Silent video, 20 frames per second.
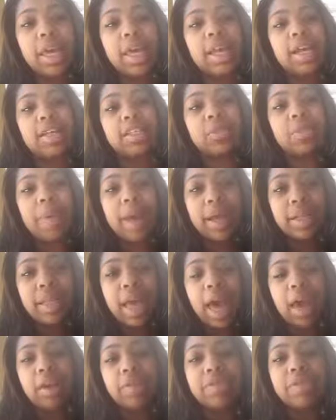and
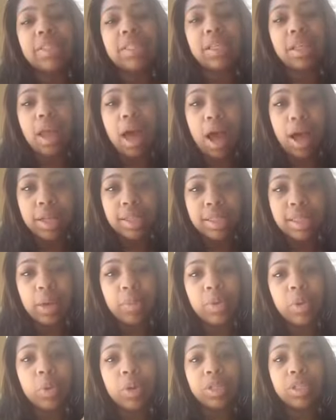expect out of salons
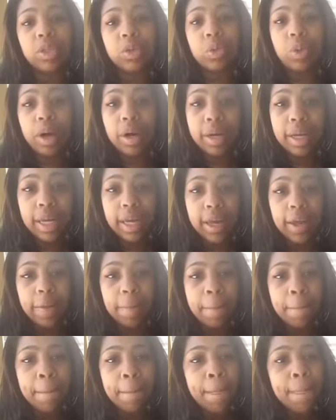that we want to work in.